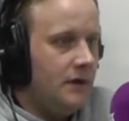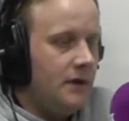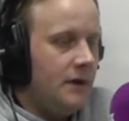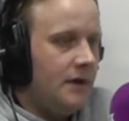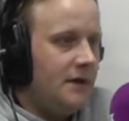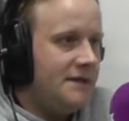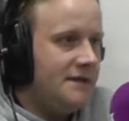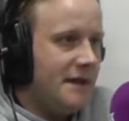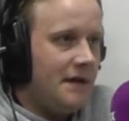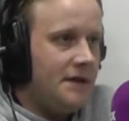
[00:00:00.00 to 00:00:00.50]

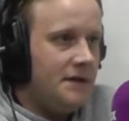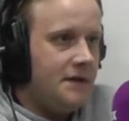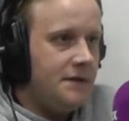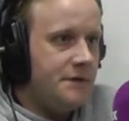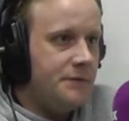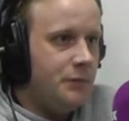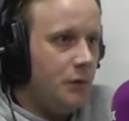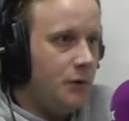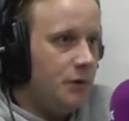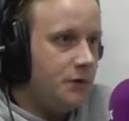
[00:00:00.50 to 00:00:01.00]
ten
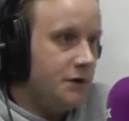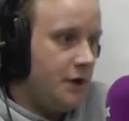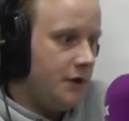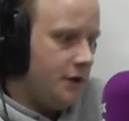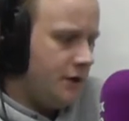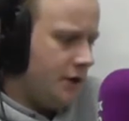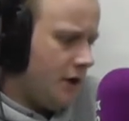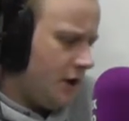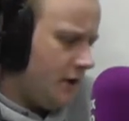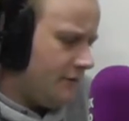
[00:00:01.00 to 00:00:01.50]
years plus on
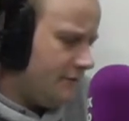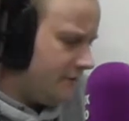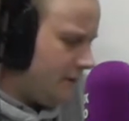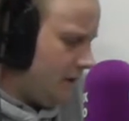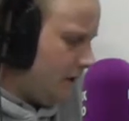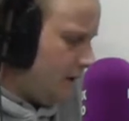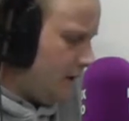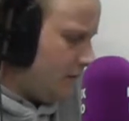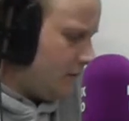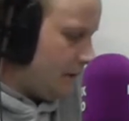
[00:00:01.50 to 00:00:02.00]
and off.
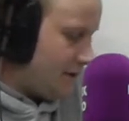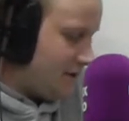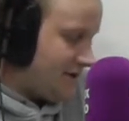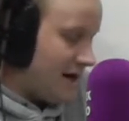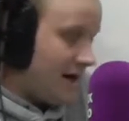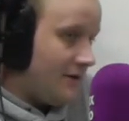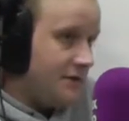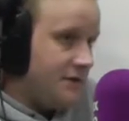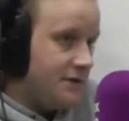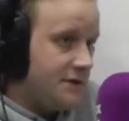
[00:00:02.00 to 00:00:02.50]
Whereas
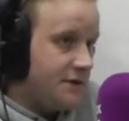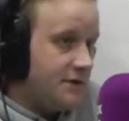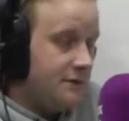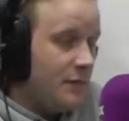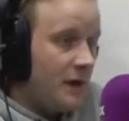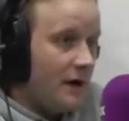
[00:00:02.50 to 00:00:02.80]
Saracens,